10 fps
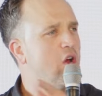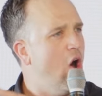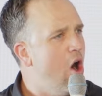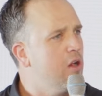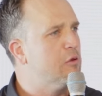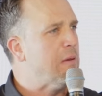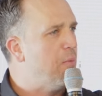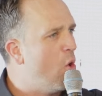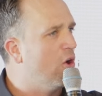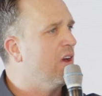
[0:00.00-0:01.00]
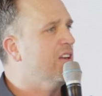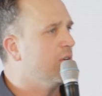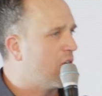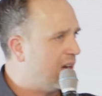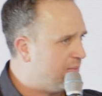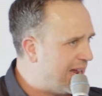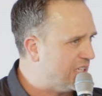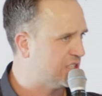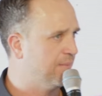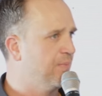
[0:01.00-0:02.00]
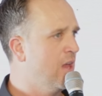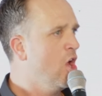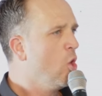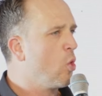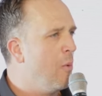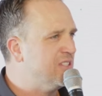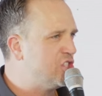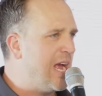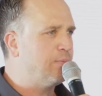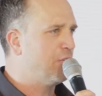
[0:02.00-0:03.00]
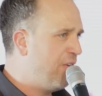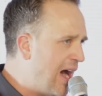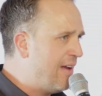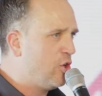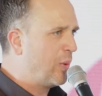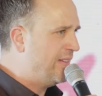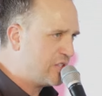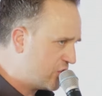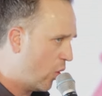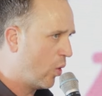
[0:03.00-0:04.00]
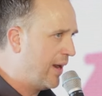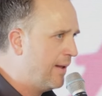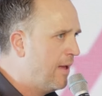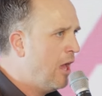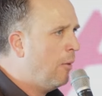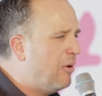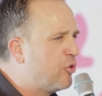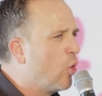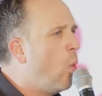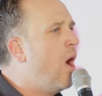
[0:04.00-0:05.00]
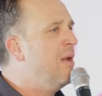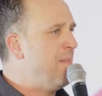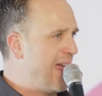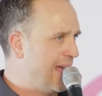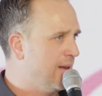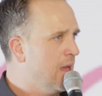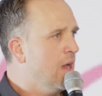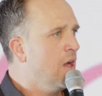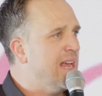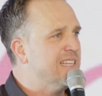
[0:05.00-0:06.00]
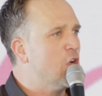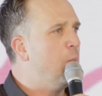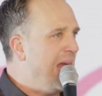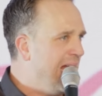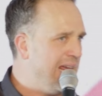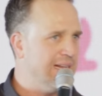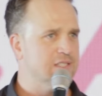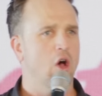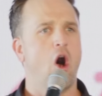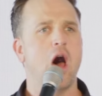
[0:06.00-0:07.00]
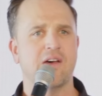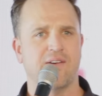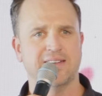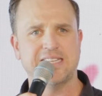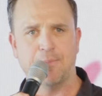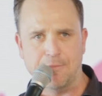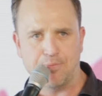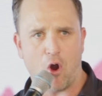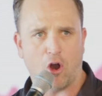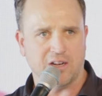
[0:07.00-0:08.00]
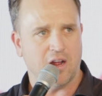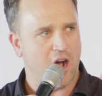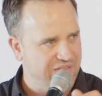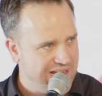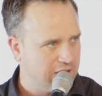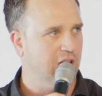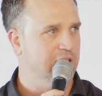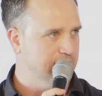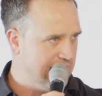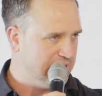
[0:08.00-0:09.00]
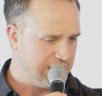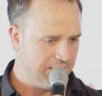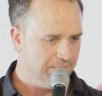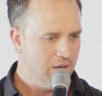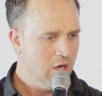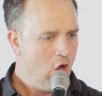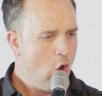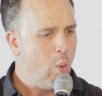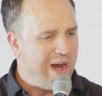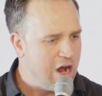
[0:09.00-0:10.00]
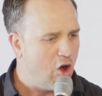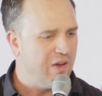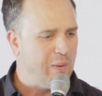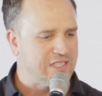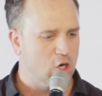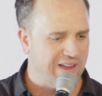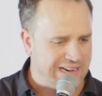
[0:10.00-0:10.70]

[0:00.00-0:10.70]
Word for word: all to be born under condemnation. Romans chapter 5, you read the story. But through one man, his obedience, all of us have been pardoned of that condemnation. We know that we serve a